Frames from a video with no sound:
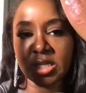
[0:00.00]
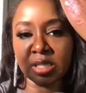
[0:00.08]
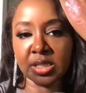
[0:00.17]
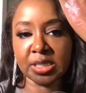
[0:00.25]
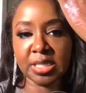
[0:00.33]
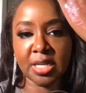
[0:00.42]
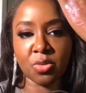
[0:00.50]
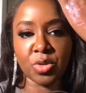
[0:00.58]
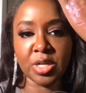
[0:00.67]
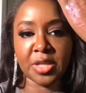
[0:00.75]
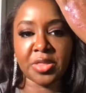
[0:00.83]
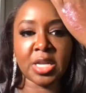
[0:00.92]
to set it with
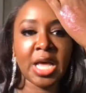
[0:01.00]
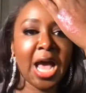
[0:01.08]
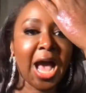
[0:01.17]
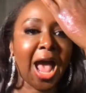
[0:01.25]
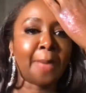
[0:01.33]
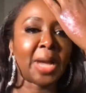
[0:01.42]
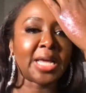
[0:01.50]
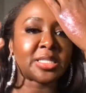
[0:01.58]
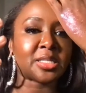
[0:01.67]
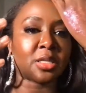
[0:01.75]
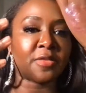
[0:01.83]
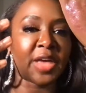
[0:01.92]
nothing. I might
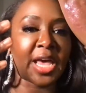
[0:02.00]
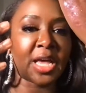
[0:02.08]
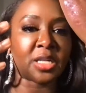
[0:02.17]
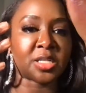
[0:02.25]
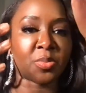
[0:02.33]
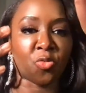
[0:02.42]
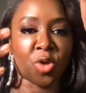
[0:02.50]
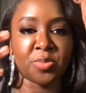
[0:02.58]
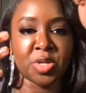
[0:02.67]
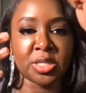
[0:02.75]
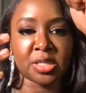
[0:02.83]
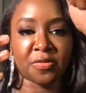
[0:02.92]
still have had some
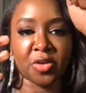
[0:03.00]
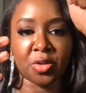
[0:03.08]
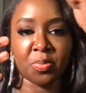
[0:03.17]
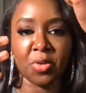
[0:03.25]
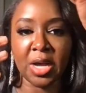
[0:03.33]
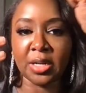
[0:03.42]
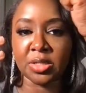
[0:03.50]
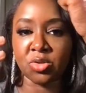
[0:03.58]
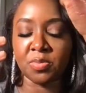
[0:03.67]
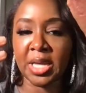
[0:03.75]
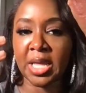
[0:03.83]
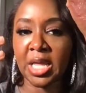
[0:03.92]
remnants of other products on
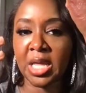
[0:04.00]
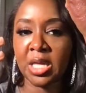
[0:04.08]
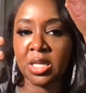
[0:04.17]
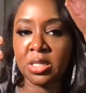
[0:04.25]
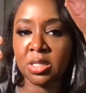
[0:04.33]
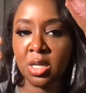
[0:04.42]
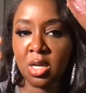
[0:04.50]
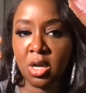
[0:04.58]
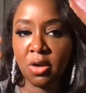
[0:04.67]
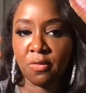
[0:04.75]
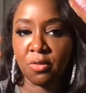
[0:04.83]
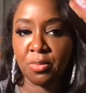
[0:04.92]
my hand
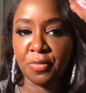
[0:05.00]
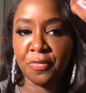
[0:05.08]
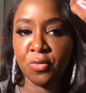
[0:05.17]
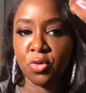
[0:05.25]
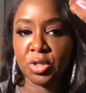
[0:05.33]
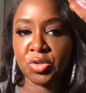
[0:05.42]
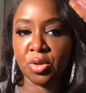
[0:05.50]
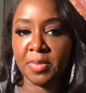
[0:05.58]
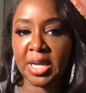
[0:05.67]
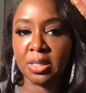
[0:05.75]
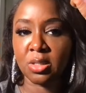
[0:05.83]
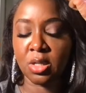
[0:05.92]
from before. So it
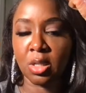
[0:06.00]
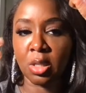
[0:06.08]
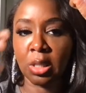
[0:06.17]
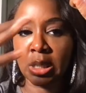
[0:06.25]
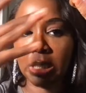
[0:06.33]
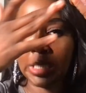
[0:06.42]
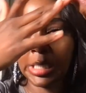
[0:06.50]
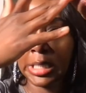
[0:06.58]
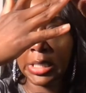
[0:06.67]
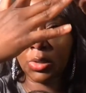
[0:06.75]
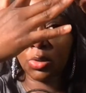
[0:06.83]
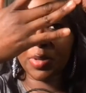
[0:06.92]
might look a
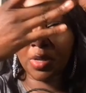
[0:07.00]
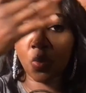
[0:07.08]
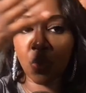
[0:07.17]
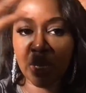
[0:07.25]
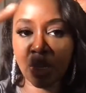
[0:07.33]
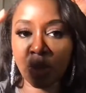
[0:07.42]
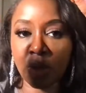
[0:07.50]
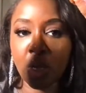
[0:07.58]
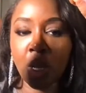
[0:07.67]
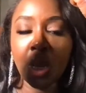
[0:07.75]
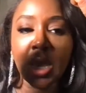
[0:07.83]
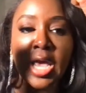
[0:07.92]
little bit weird,
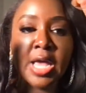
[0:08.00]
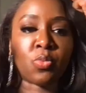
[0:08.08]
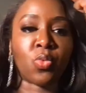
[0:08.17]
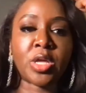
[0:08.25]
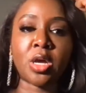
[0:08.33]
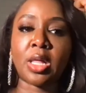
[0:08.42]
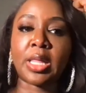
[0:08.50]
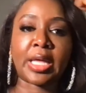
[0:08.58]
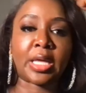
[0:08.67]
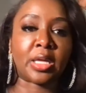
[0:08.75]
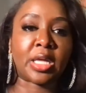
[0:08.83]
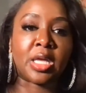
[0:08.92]
and we like
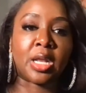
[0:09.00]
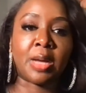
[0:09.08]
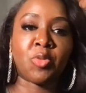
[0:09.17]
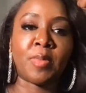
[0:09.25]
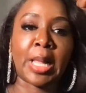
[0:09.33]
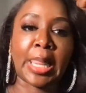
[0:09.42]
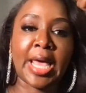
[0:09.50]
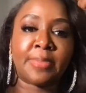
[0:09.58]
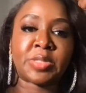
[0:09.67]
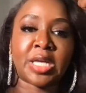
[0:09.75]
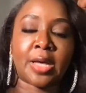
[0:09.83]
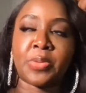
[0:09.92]
again i'm on my
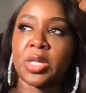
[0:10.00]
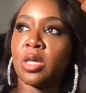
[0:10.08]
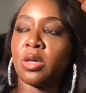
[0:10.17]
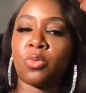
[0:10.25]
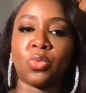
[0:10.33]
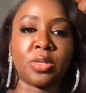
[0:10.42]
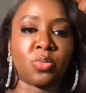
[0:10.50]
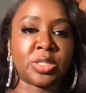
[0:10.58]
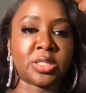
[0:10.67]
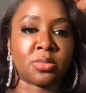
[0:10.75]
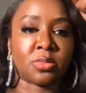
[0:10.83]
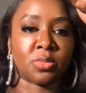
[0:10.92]
laptop here with with
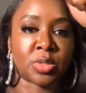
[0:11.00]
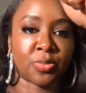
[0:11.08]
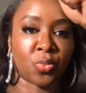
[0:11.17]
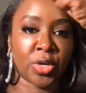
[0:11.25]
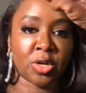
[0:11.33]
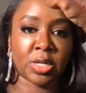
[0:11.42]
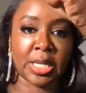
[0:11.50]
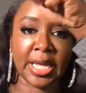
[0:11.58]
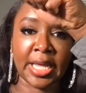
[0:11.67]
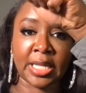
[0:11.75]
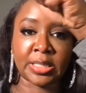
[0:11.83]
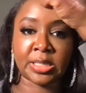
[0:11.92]
some some weird
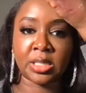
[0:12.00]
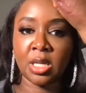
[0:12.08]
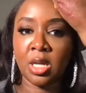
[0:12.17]
lights